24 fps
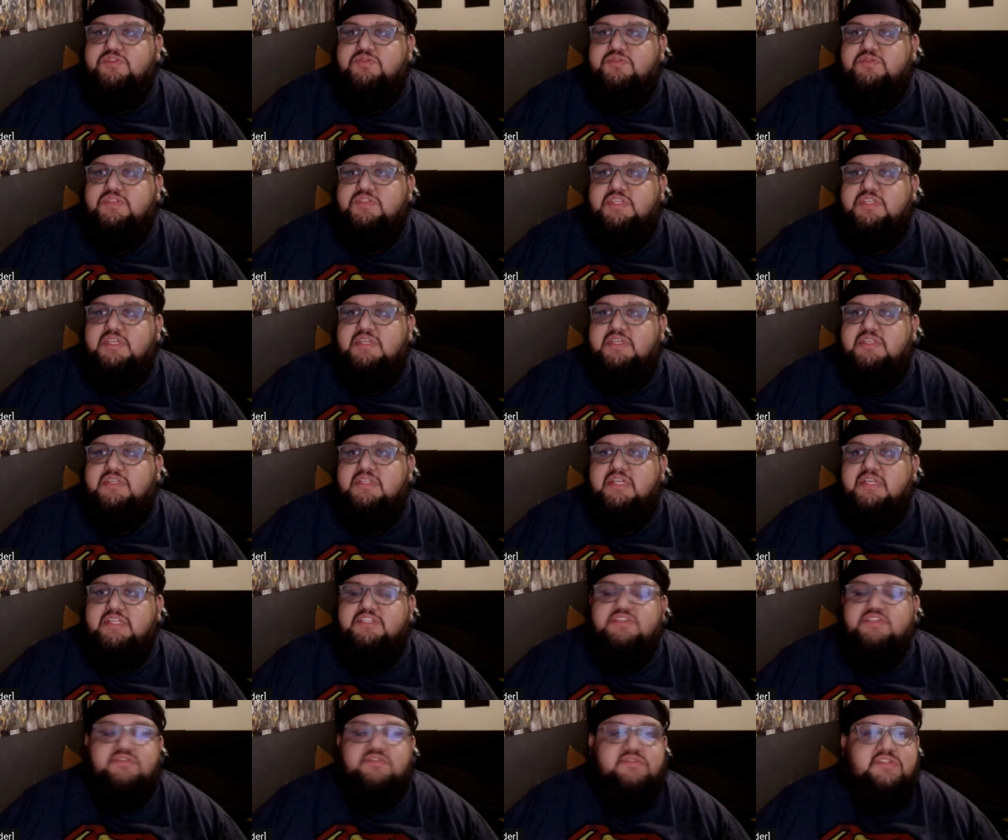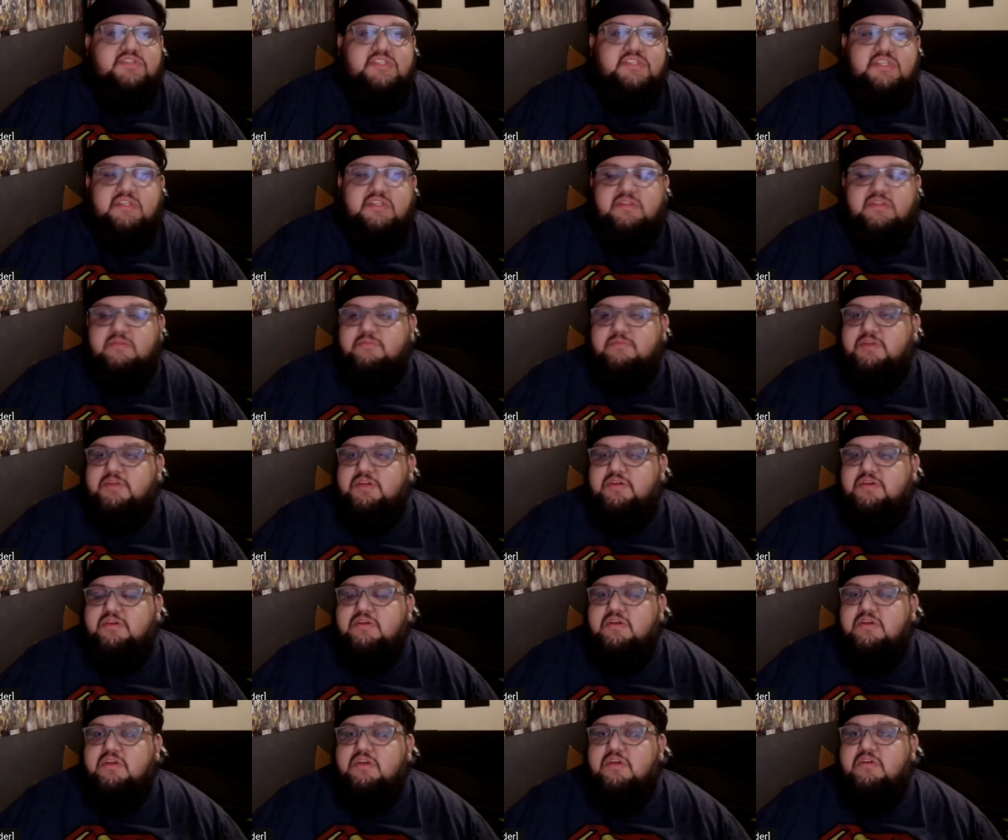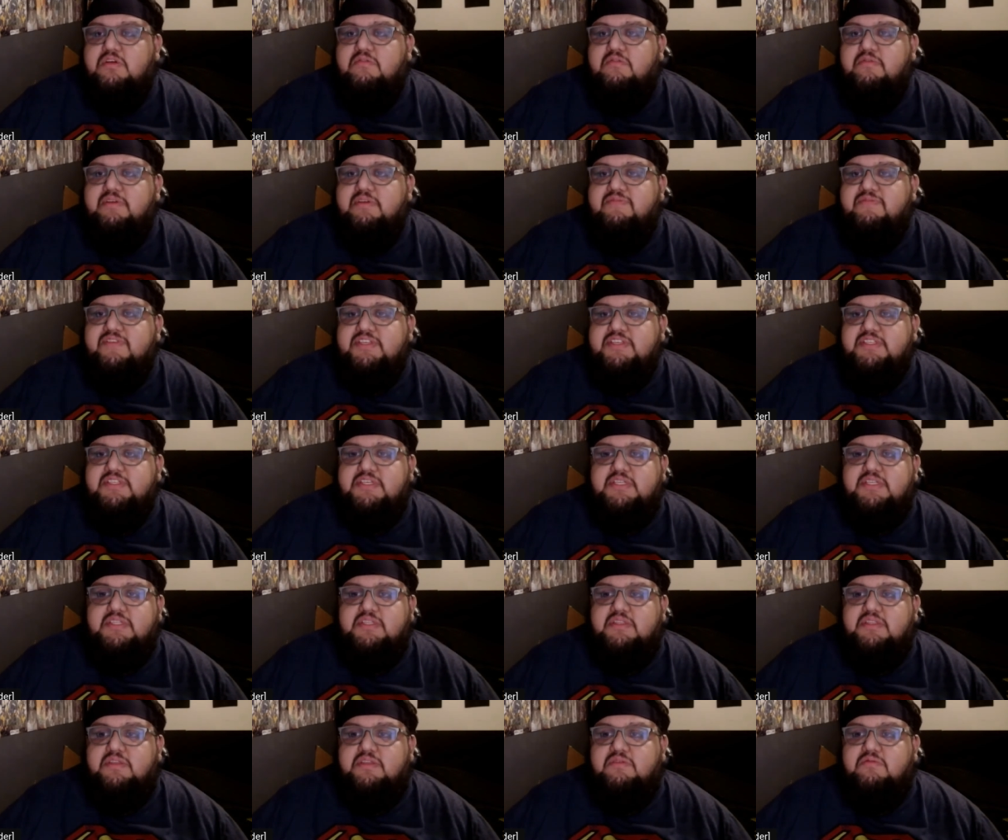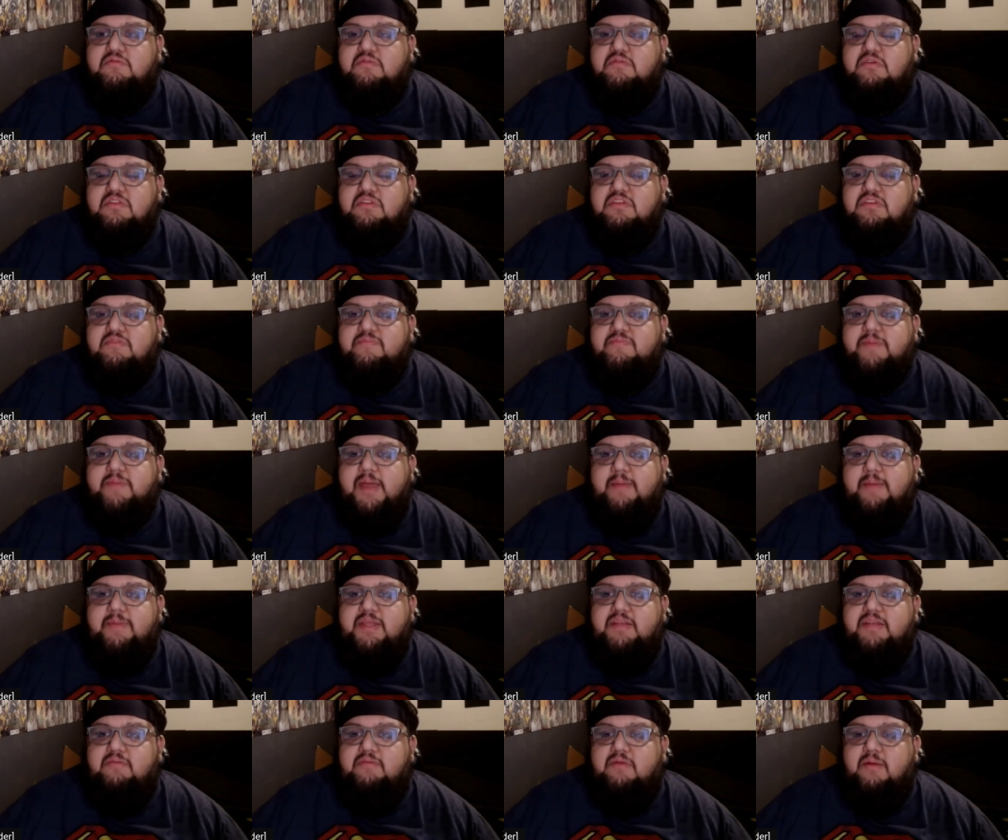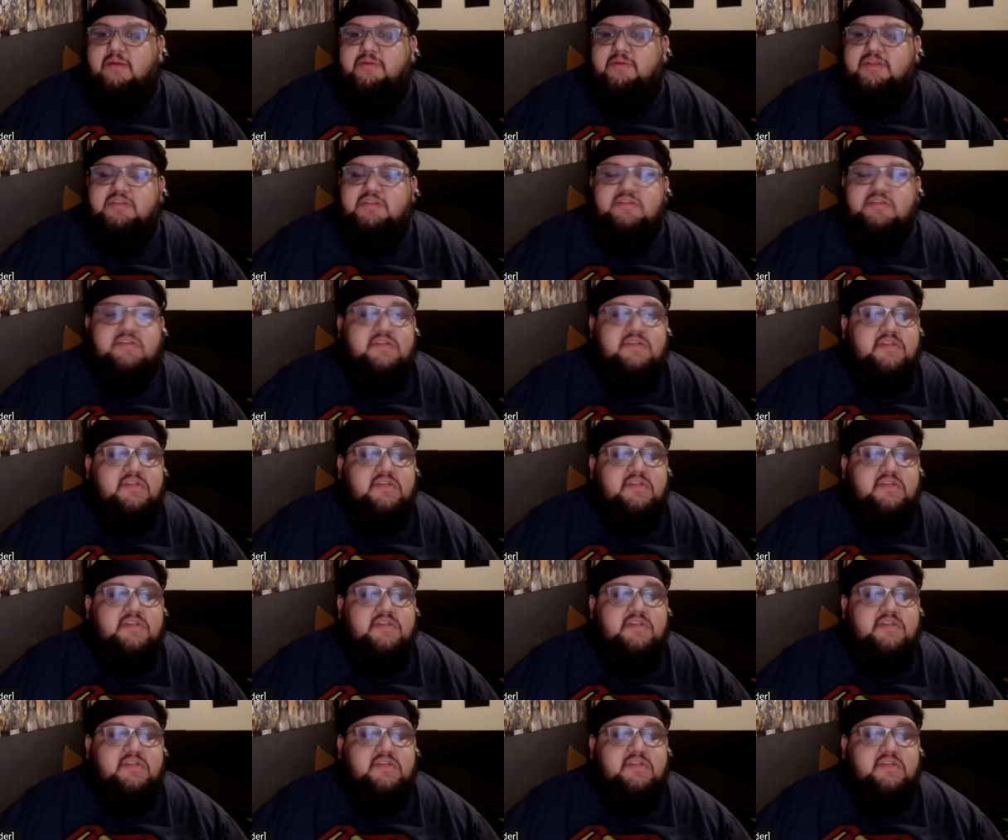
to see Lemire revisit the world of Batman and Robin.